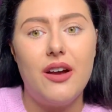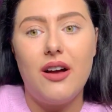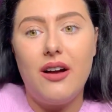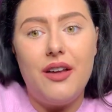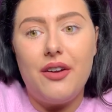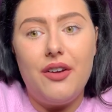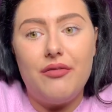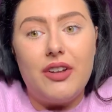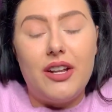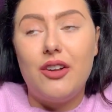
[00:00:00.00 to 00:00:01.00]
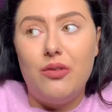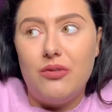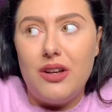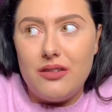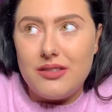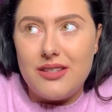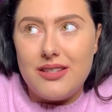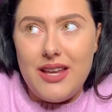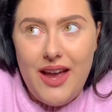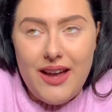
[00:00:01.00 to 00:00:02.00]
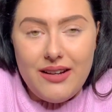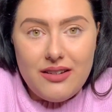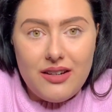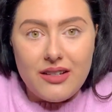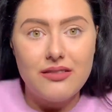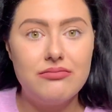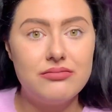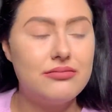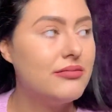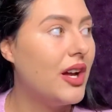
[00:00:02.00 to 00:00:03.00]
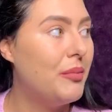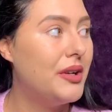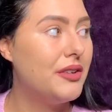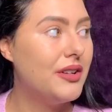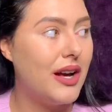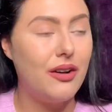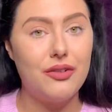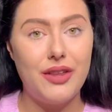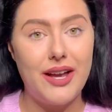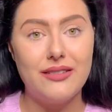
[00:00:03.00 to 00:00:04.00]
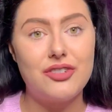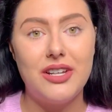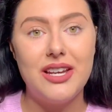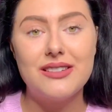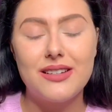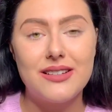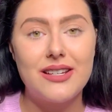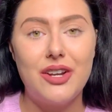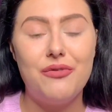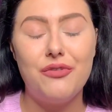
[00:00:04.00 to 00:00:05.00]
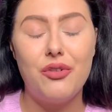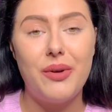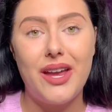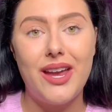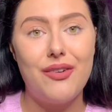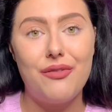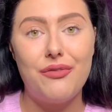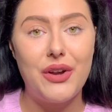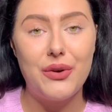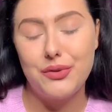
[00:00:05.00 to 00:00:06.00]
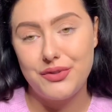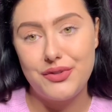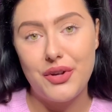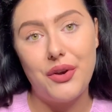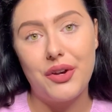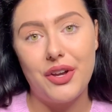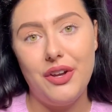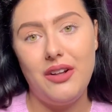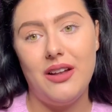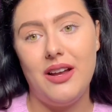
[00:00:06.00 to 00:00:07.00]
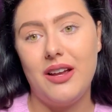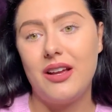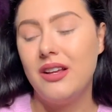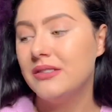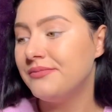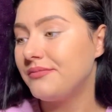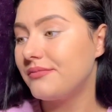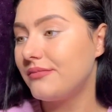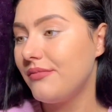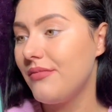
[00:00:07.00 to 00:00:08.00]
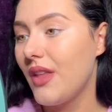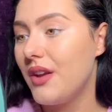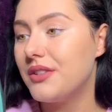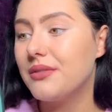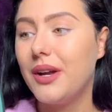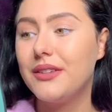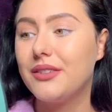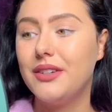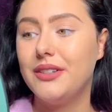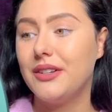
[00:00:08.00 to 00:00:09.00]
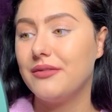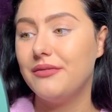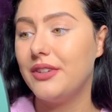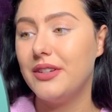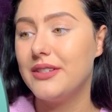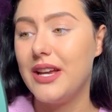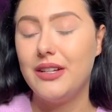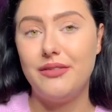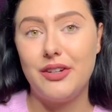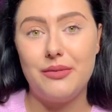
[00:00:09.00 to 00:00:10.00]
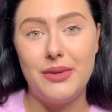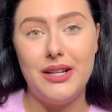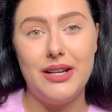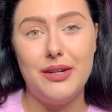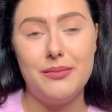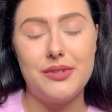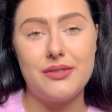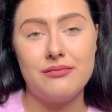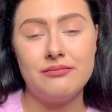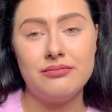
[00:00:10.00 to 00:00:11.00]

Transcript: I don't really know what else to say. Like, I mean, I don't know how long that actually is gonna stay on for, but it feels so good. Like, I swear to god, it doesn't feel like there's anything on my lips.